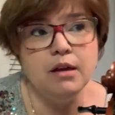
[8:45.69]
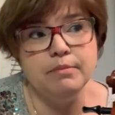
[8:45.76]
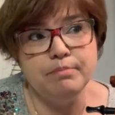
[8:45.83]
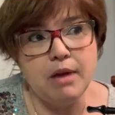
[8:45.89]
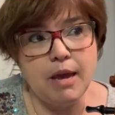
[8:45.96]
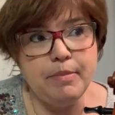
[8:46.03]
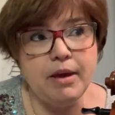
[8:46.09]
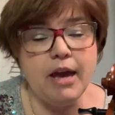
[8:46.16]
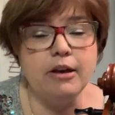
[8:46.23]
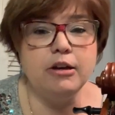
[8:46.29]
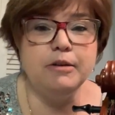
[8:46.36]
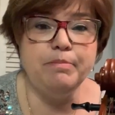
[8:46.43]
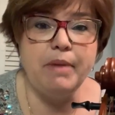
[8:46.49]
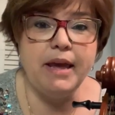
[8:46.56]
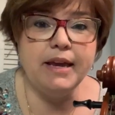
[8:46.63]
maybe I
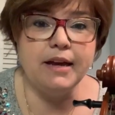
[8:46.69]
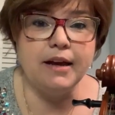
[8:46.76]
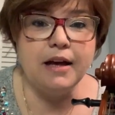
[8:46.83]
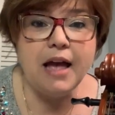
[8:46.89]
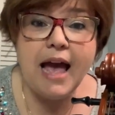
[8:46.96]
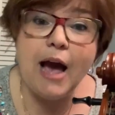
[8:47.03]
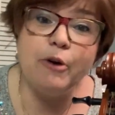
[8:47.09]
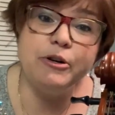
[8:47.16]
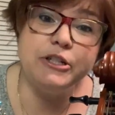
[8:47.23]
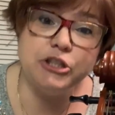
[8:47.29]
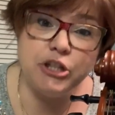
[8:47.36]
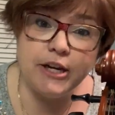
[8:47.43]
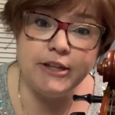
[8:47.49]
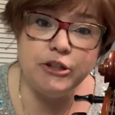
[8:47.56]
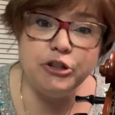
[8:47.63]
could make a how to
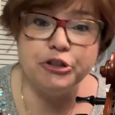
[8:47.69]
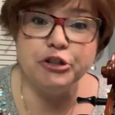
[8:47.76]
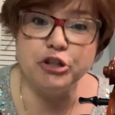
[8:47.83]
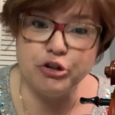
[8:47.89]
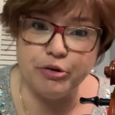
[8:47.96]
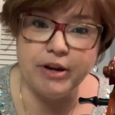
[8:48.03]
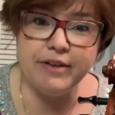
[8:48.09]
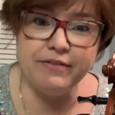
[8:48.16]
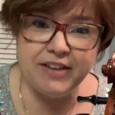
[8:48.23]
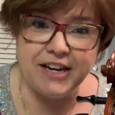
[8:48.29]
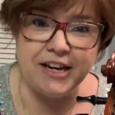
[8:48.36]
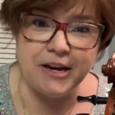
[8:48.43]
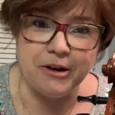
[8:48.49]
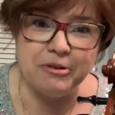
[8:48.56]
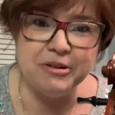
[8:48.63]
change your string
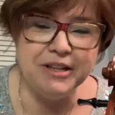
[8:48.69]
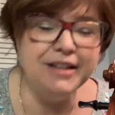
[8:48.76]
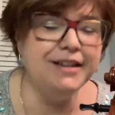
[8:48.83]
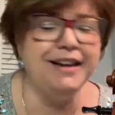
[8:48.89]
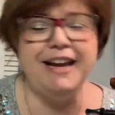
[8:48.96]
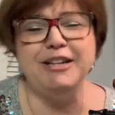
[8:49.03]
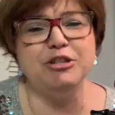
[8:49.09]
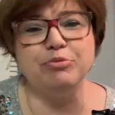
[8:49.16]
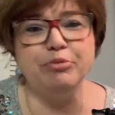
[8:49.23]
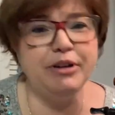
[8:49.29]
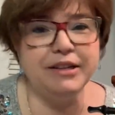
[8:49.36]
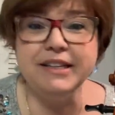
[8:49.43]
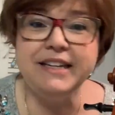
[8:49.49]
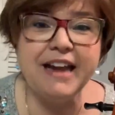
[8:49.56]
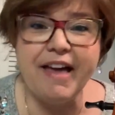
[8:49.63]
video. It's
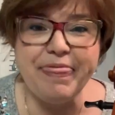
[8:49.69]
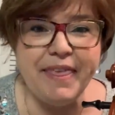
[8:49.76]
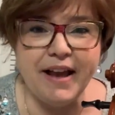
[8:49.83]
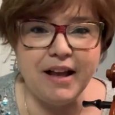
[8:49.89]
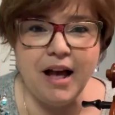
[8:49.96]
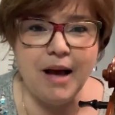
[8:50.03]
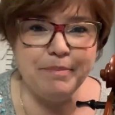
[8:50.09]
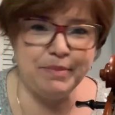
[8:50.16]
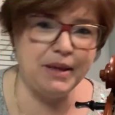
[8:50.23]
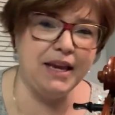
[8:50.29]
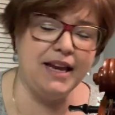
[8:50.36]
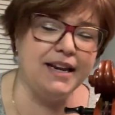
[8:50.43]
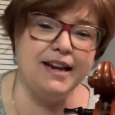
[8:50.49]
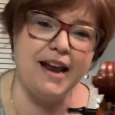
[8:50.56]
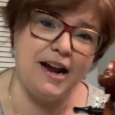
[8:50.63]
really not that
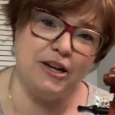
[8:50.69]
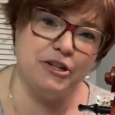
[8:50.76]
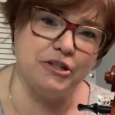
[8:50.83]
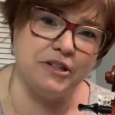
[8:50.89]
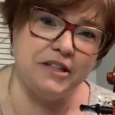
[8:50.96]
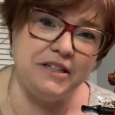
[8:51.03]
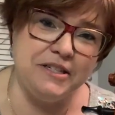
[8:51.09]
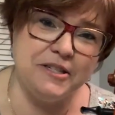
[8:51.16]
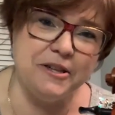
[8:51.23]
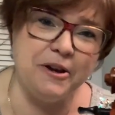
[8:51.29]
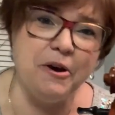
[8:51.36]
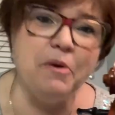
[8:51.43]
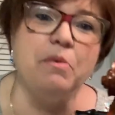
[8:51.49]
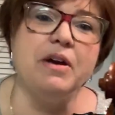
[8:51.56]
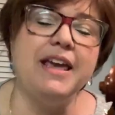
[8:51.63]
complicated actually.
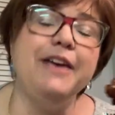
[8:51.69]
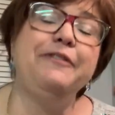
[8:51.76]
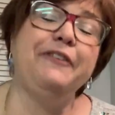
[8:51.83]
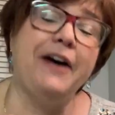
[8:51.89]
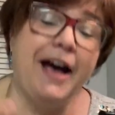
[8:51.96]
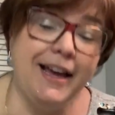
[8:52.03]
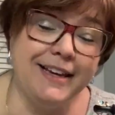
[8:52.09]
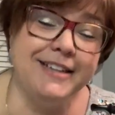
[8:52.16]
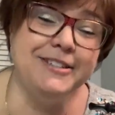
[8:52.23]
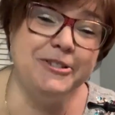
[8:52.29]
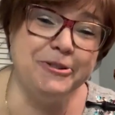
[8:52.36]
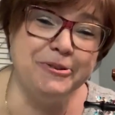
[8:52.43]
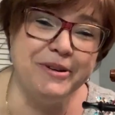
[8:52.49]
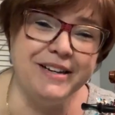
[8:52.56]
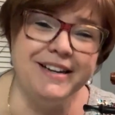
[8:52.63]
So if I can
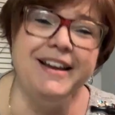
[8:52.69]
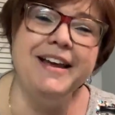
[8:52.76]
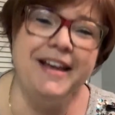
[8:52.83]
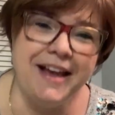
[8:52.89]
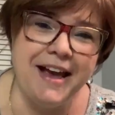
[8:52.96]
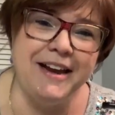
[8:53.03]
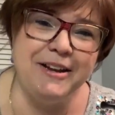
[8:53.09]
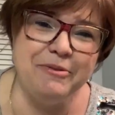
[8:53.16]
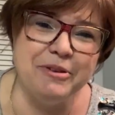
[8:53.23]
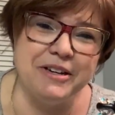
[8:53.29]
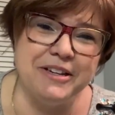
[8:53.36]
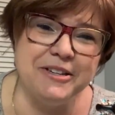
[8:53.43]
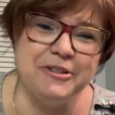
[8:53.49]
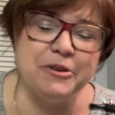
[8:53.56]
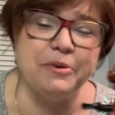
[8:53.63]
do it, anyone
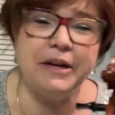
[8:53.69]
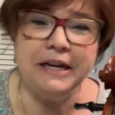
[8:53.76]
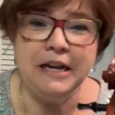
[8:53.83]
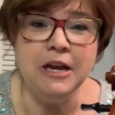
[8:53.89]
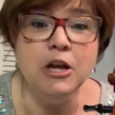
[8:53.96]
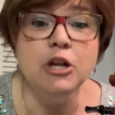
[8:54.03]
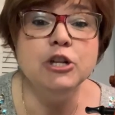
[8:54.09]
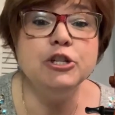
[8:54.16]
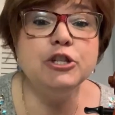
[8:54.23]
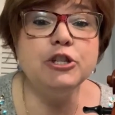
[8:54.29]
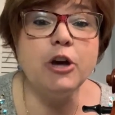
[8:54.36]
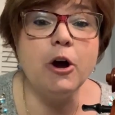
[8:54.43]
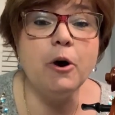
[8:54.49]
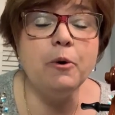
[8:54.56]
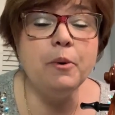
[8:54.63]
can do it.
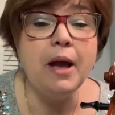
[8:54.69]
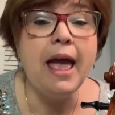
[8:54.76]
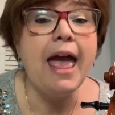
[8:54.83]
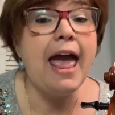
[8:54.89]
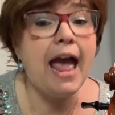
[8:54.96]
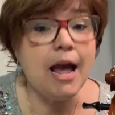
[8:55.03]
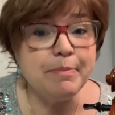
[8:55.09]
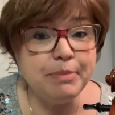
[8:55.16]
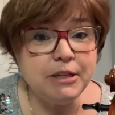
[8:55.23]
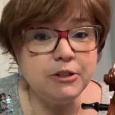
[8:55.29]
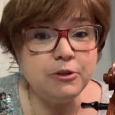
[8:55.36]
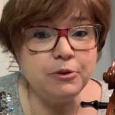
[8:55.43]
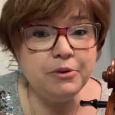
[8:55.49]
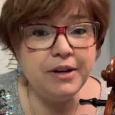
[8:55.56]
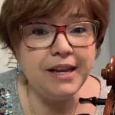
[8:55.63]
So happy
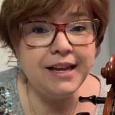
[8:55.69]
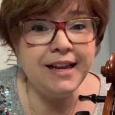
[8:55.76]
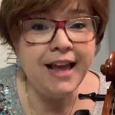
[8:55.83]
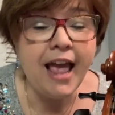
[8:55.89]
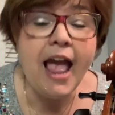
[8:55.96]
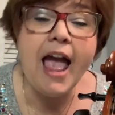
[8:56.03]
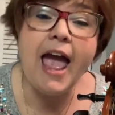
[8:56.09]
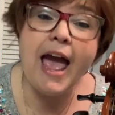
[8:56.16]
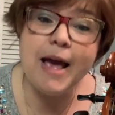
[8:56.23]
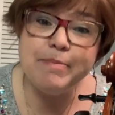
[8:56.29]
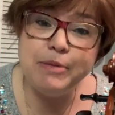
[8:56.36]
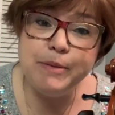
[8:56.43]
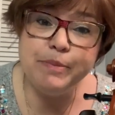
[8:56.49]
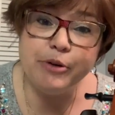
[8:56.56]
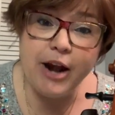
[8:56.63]
tuning,
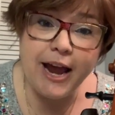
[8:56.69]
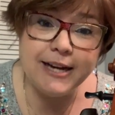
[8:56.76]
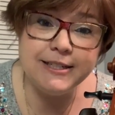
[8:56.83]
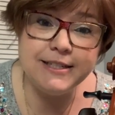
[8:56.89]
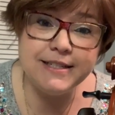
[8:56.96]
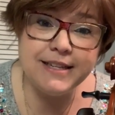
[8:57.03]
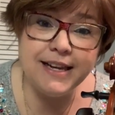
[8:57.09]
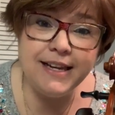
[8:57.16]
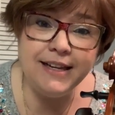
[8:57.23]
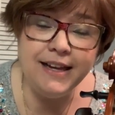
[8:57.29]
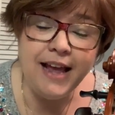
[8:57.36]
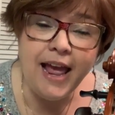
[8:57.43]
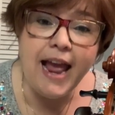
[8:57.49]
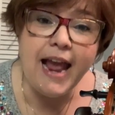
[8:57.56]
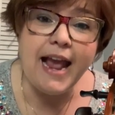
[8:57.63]
happy practicing,
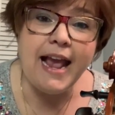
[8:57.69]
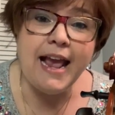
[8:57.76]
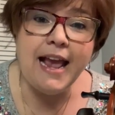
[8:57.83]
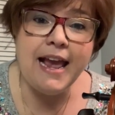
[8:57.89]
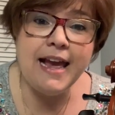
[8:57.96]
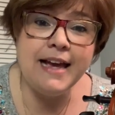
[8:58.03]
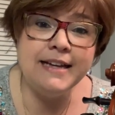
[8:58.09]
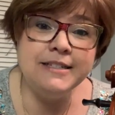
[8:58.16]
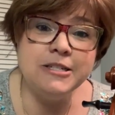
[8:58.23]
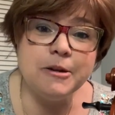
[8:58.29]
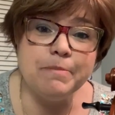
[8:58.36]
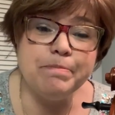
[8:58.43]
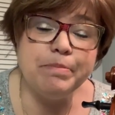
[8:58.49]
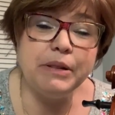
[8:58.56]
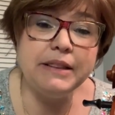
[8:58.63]
and
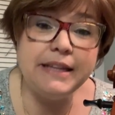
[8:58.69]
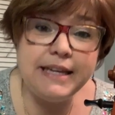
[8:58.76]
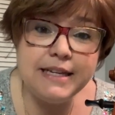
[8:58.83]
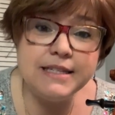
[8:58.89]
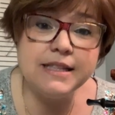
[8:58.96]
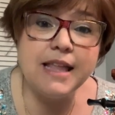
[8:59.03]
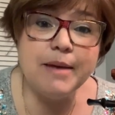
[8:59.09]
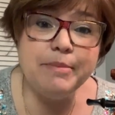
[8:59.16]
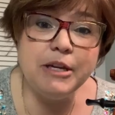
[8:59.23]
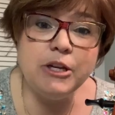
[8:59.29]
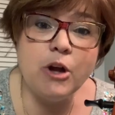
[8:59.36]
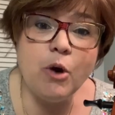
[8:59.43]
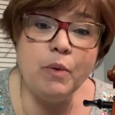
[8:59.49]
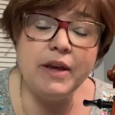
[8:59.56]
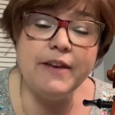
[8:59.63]
please let me
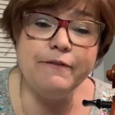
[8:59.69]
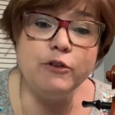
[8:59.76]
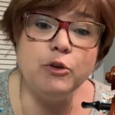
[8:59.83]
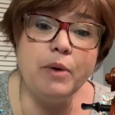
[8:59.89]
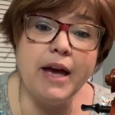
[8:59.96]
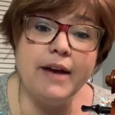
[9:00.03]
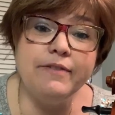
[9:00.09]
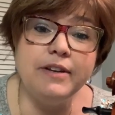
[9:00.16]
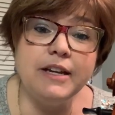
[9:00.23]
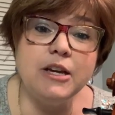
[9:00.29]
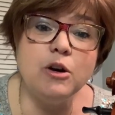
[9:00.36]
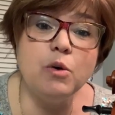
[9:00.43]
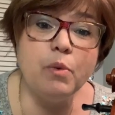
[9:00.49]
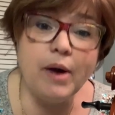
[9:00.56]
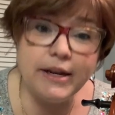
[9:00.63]
know if you have any
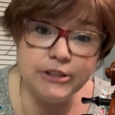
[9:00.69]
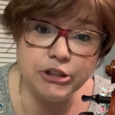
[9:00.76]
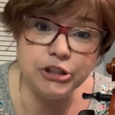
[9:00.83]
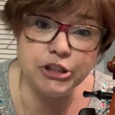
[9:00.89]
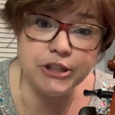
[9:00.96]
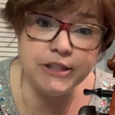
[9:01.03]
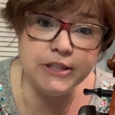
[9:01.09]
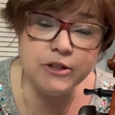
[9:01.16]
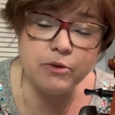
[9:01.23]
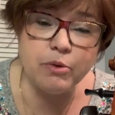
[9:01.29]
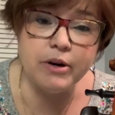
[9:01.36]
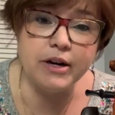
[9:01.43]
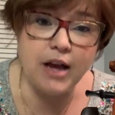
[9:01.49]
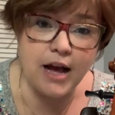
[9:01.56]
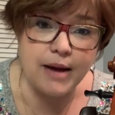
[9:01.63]
questions
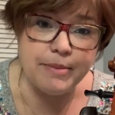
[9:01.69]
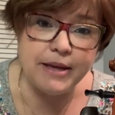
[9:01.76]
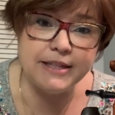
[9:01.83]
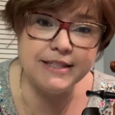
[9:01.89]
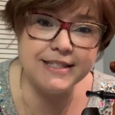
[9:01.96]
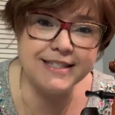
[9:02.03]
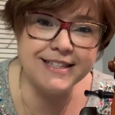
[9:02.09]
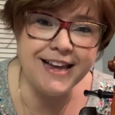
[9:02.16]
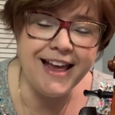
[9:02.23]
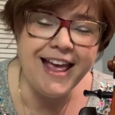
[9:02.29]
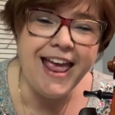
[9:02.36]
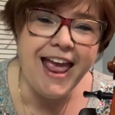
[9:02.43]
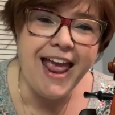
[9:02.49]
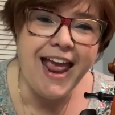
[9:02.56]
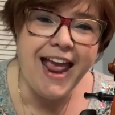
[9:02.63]
or comments.
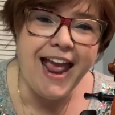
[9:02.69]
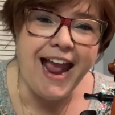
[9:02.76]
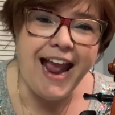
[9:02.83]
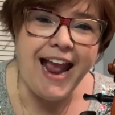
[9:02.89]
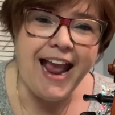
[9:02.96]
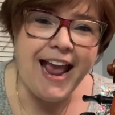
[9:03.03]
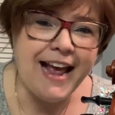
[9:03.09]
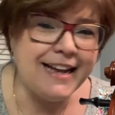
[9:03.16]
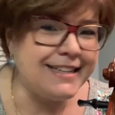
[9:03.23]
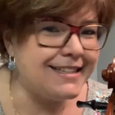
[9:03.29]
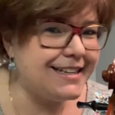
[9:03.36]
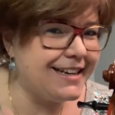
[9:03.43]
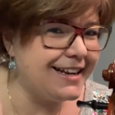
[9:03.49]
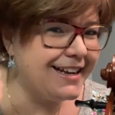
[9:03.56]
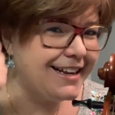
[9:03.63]

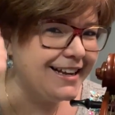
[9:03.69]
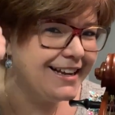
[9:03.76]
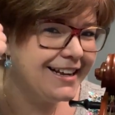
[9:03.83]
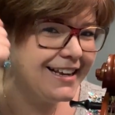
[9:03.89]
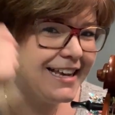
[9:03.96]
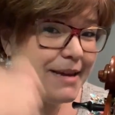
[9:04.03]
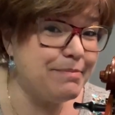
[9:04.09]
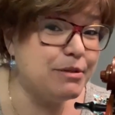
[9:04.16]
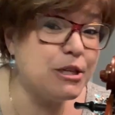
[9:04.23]
And keep